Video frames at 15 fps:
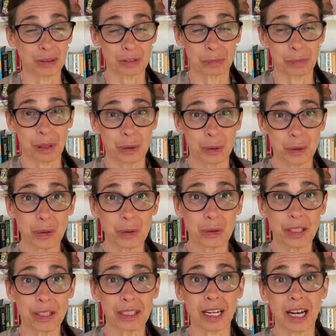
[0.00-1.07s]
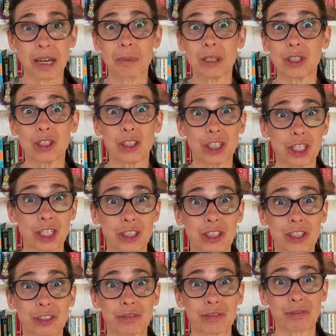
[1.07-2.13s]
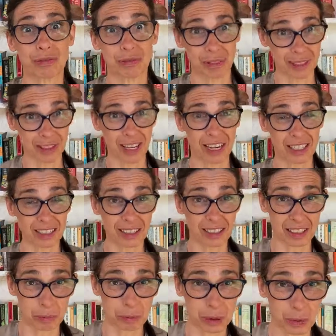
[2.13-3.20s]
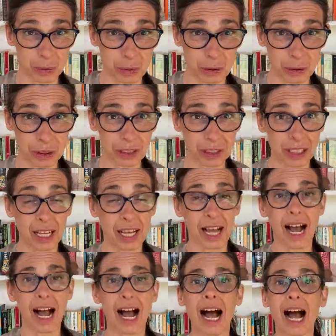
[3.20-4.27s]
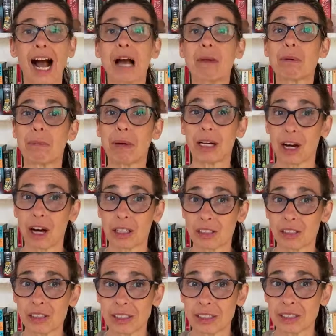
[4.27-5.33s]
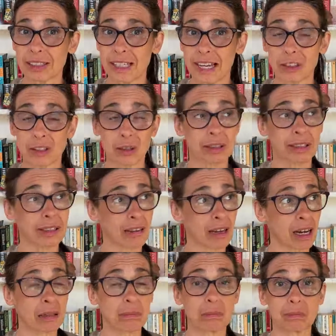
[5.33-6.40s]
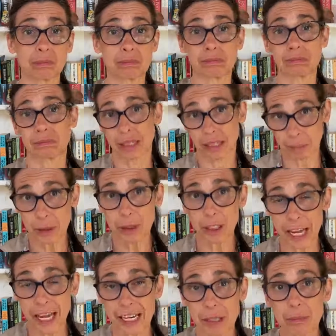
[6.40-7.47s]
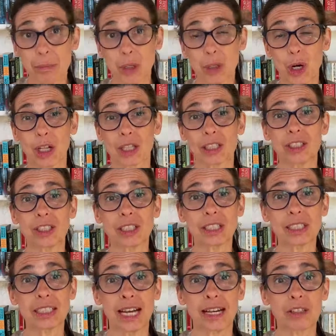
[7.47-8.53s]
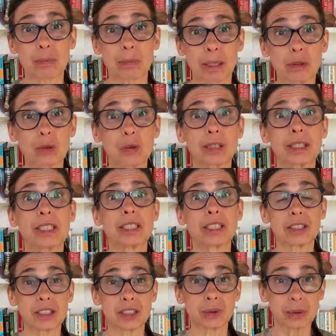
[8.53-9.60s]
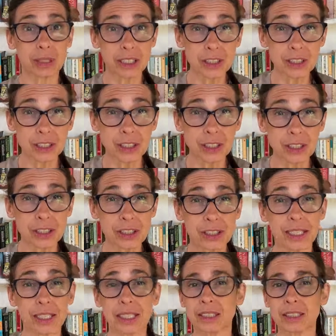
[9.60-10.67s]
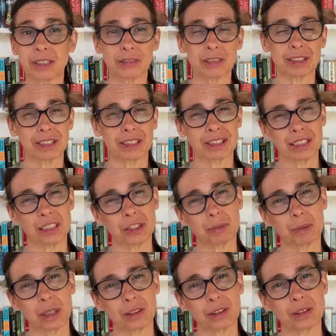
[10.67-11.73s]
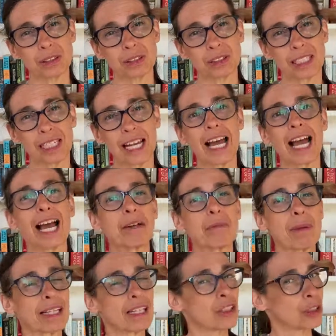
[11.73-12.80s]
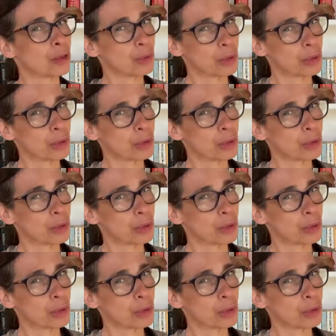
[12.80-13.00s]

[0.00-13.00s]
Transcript: of Epinutra. I'm in charge of the science at Epinutra. I'm a biologist, actually. I'm an immunologist. I spent 20 years in research studying different disease models and managing